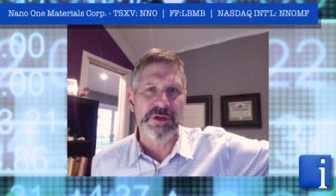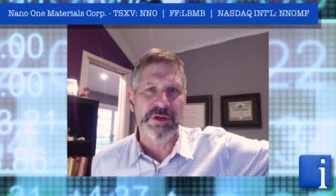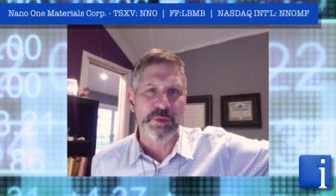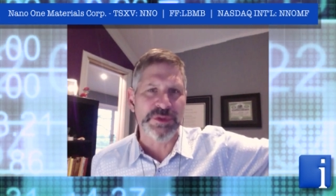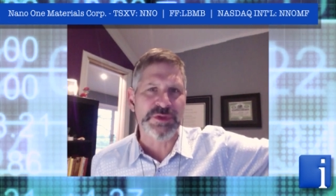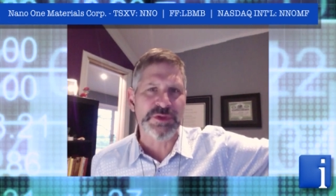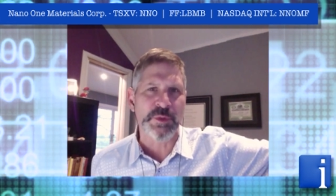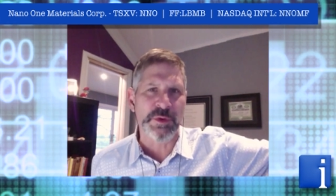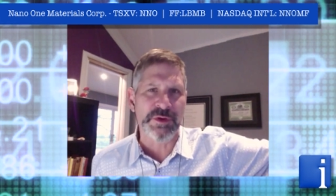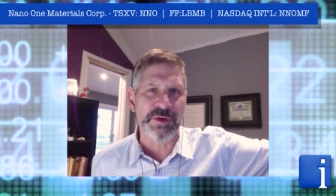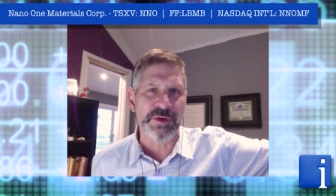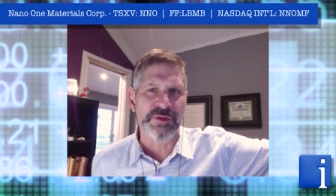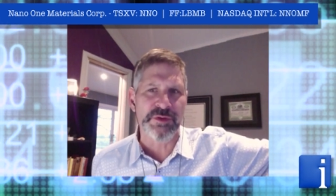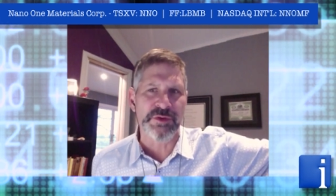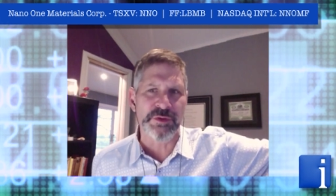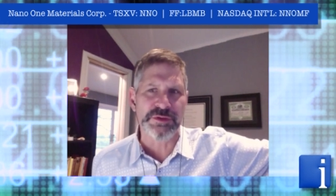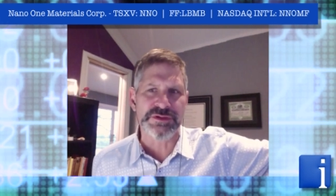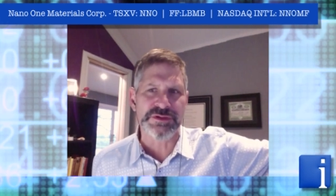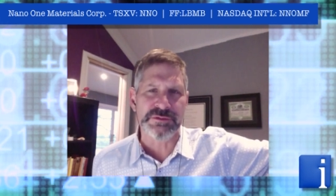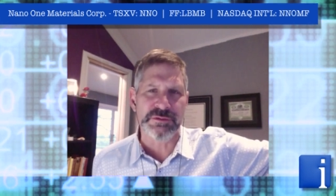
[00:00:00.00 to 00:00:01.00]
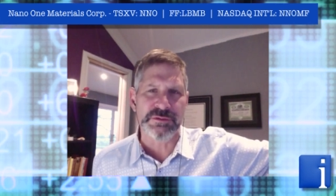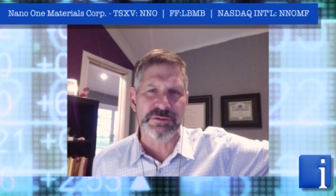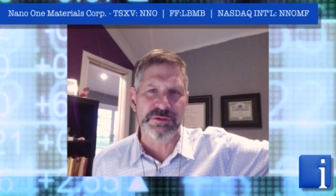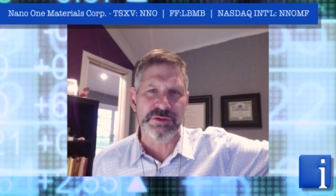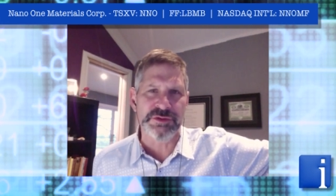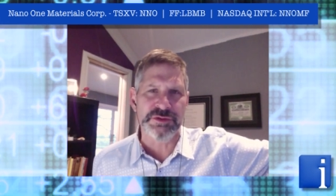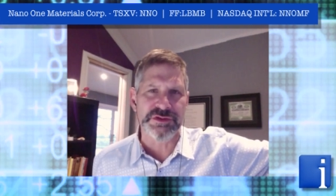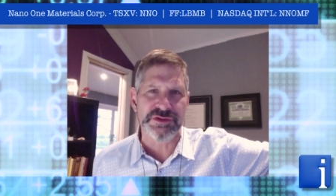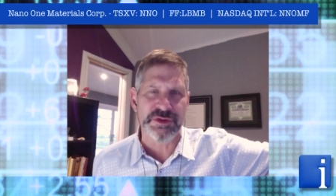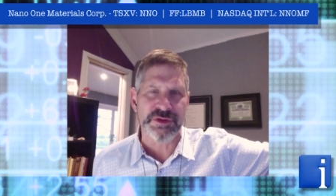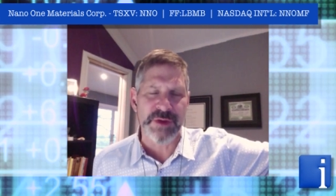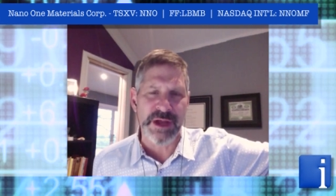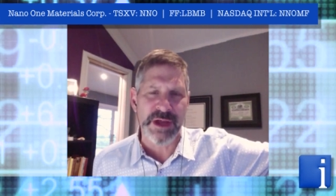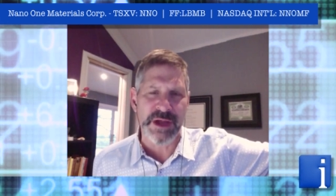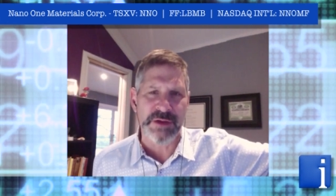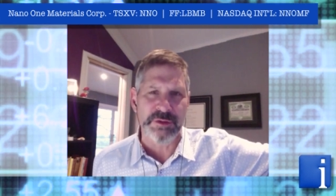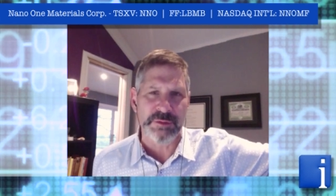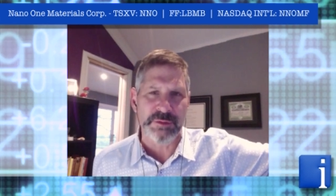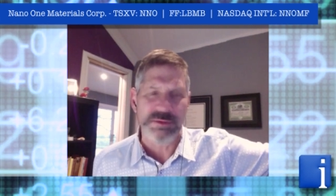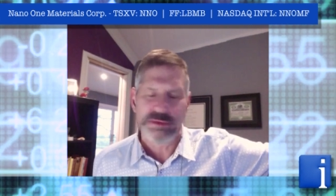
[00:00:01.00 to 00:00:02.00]
Which one of those uses your
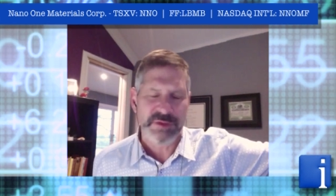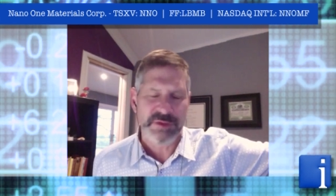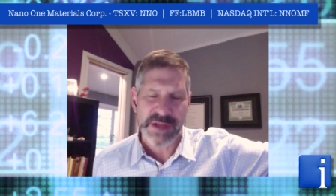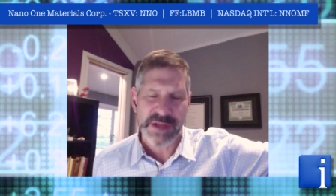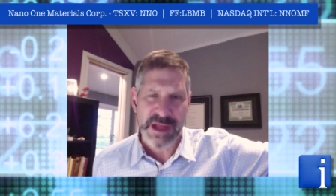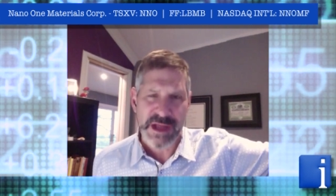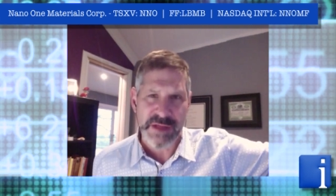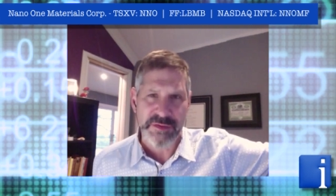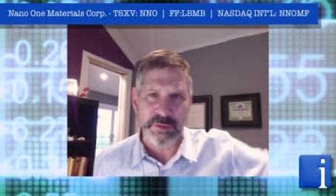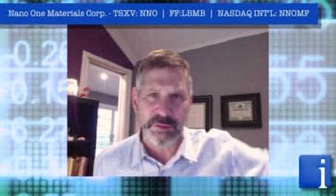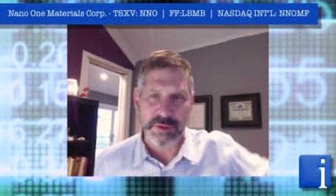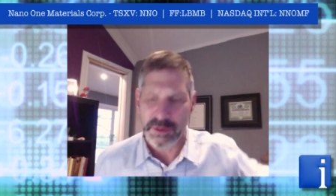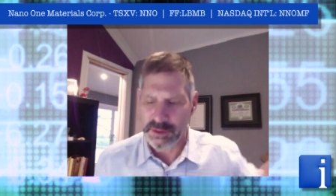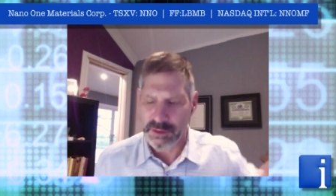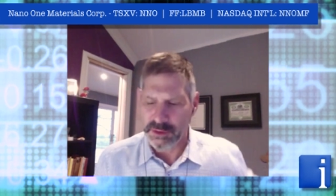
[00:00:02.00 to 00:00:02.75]
anode, your cathode?